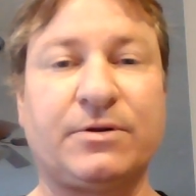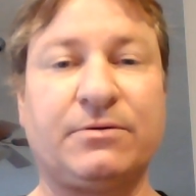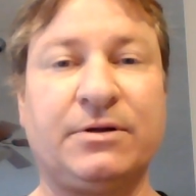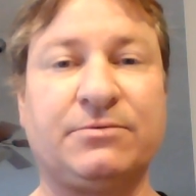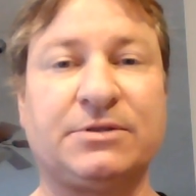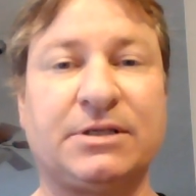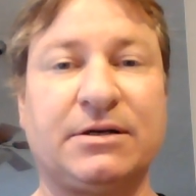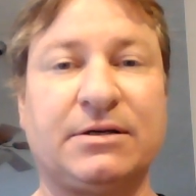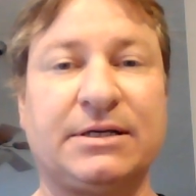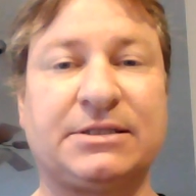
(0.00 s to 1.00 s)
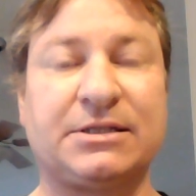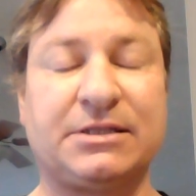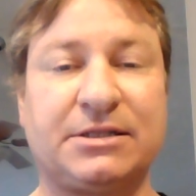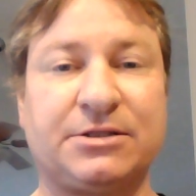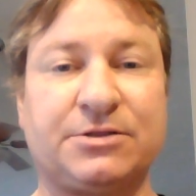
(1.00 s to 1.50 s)
It was a
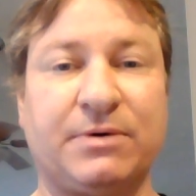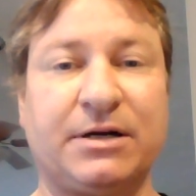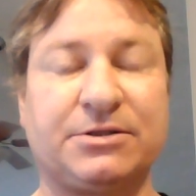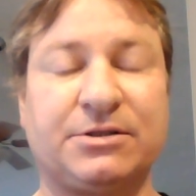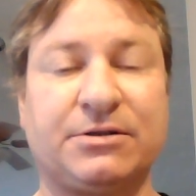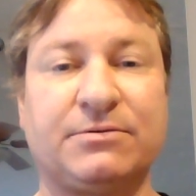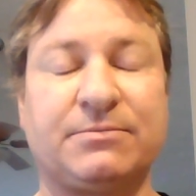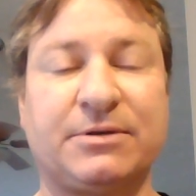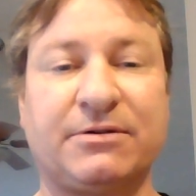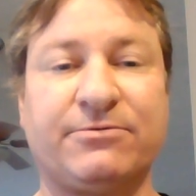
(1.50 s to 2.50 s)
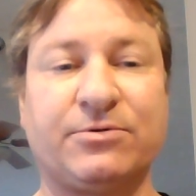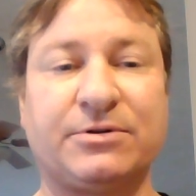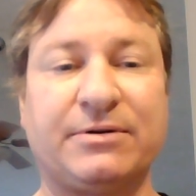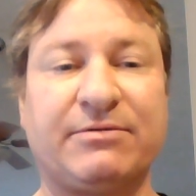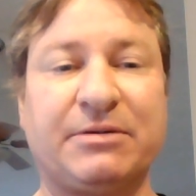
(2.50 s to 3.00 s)
success as well, so I'm looking
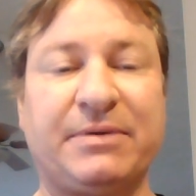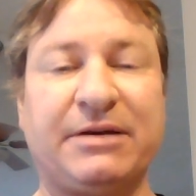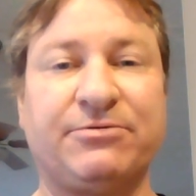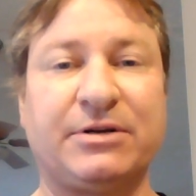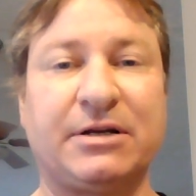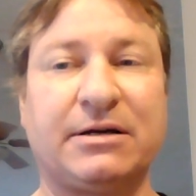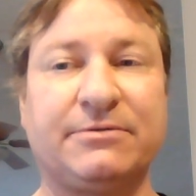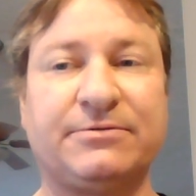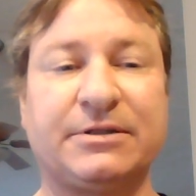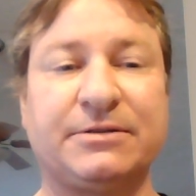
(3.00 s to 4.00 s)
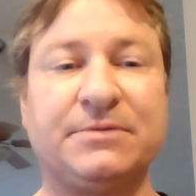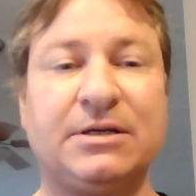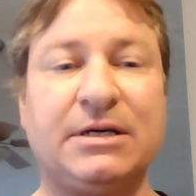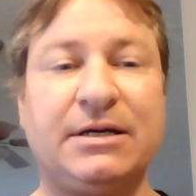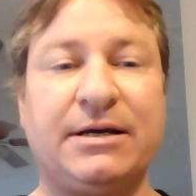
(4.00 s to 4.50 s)
forward to having a pain-free life.
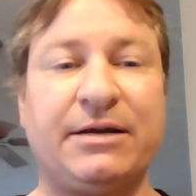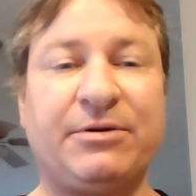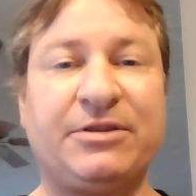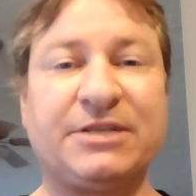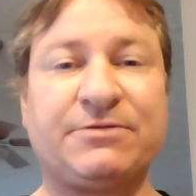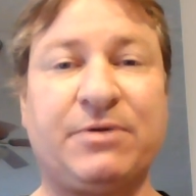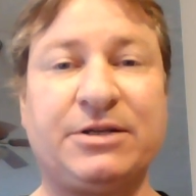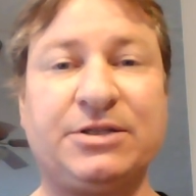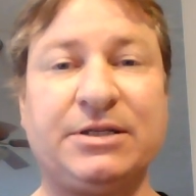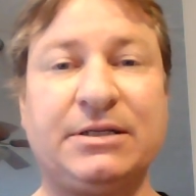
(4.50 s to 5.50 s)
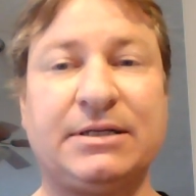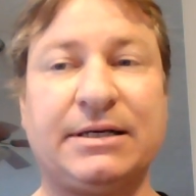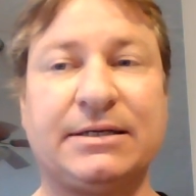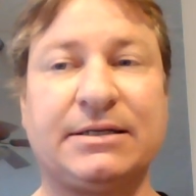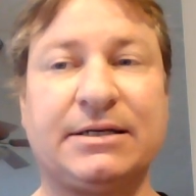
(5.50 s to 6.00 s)
Anyway, thanks for watching,
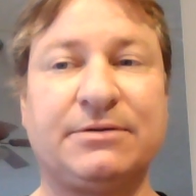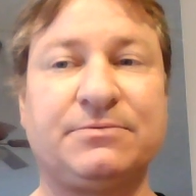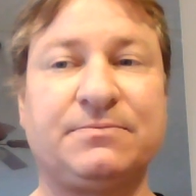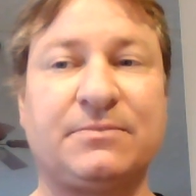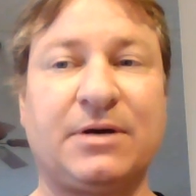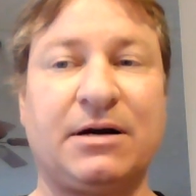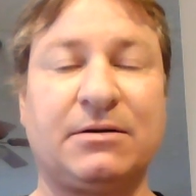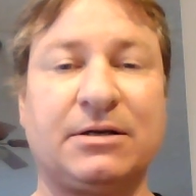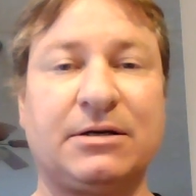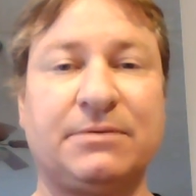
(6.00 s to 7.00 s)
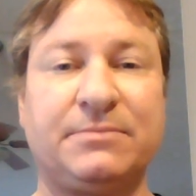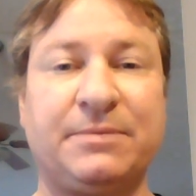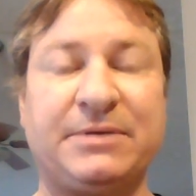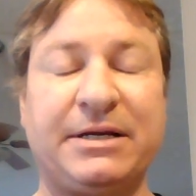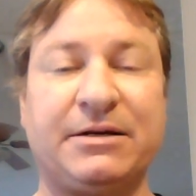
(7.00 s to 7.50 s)
and I'll
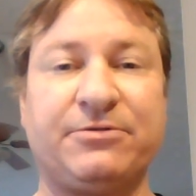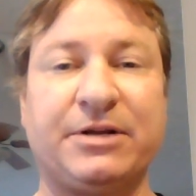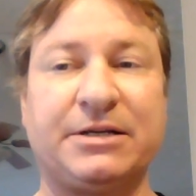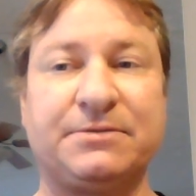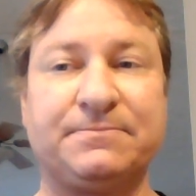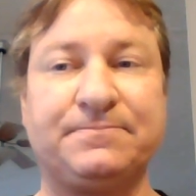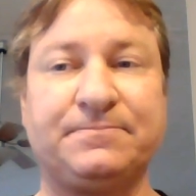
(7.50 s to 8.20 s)
update in a few days.